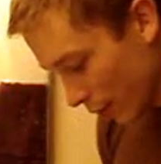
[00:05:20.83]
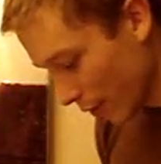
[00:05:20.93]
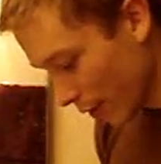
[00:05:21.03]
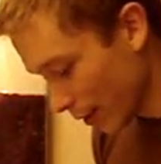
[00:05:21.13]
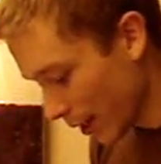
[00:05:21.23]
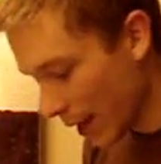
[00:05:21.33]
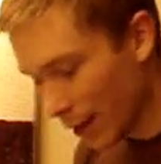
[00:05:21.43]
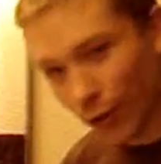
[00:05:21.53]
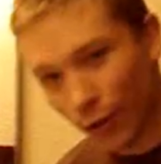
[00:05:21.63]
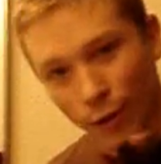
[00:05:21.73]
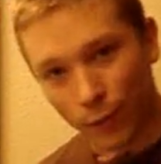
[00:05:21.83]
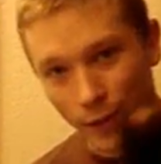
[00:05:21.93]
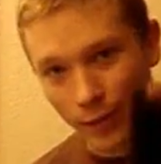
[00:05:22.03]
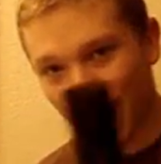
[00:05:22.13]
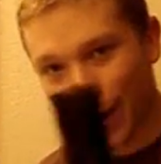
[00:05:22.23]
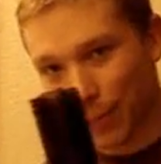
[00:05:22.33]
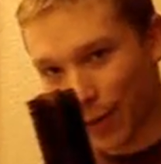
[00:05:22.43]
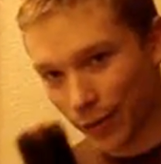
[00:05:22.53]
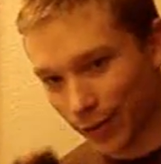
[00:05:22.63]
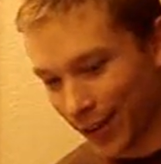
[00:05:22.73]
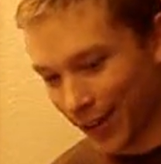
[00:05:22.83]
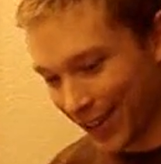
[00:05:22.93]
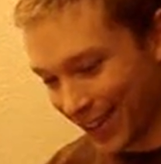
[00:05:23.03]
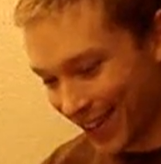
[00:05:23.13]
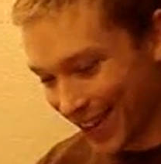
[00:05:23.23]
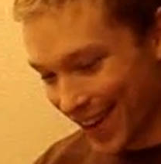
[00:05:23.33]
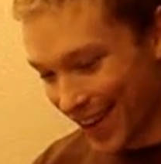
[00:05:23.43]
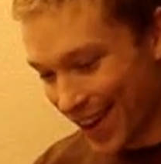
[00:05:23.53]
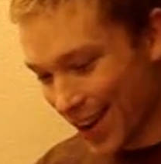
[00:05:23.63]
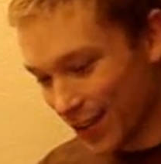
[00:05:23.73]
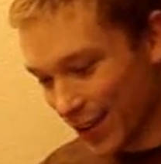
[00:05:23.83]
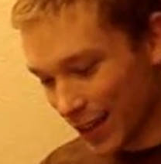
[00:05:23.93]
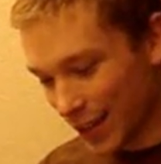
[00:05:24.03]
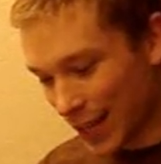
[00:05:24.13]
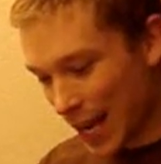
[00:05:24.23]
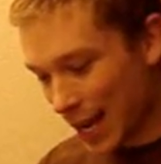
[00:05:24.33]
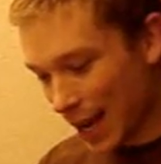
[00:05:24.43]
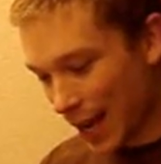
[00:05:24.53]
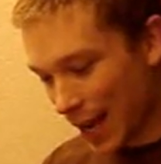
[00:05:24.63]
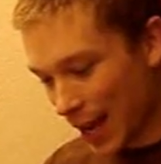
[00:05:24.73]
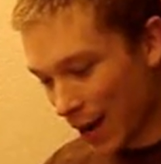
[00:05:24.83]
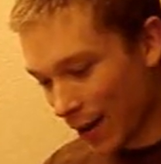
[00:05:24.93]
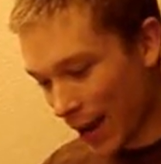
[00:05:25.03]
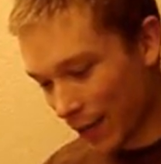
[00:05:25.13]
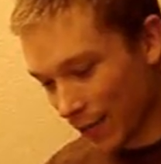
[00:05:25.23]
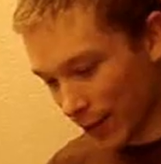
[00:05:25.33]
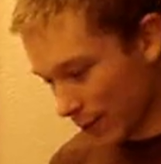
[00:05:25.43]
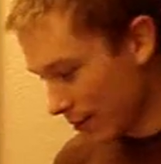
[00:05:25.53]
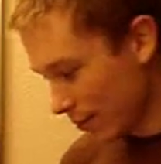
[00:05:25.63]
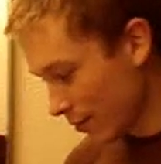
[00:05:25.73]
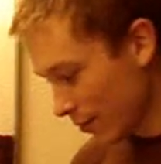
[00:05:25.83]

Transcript: So you're going to take your girlfriend's hairbrush. You're going to take a hair out of it.